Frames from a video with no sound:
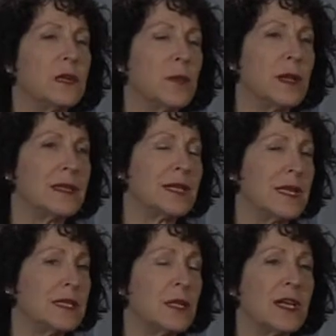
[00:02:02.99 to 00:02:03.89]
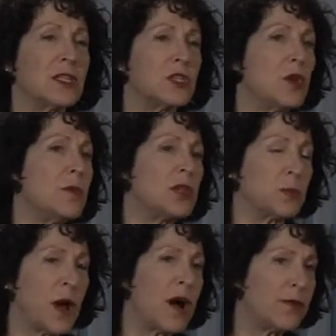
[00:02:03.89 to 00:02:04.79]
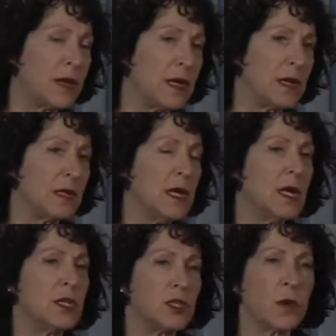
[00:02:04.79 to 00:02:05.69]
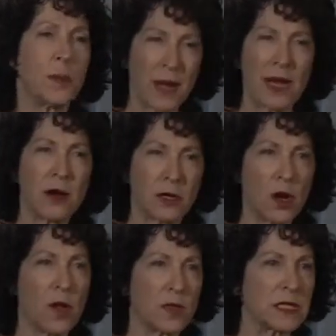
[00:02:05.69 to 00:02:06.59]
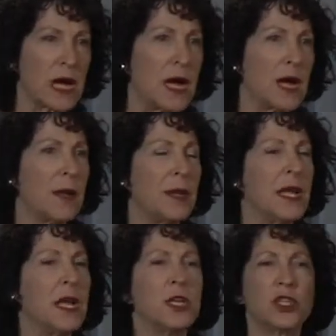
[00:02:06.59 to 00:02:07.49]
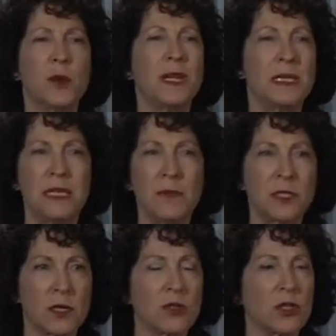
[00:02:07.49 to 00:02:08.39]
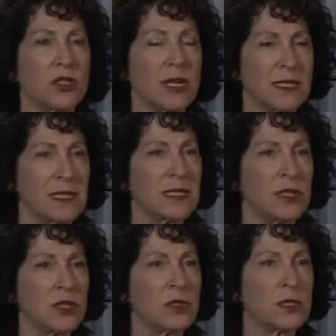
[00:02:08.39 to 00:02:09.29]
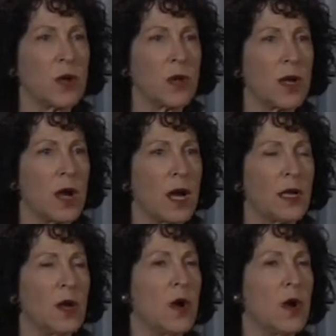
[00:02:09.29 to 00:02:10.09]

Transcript: in a place that still has so much poverty and so apparent all the time and so many deep social justice issues going on,